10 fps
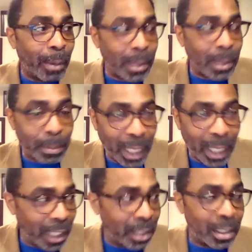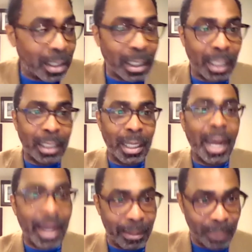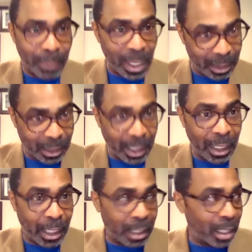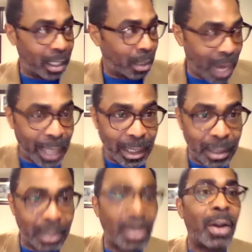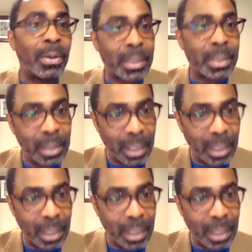I was playing the guitar and singing and writing songs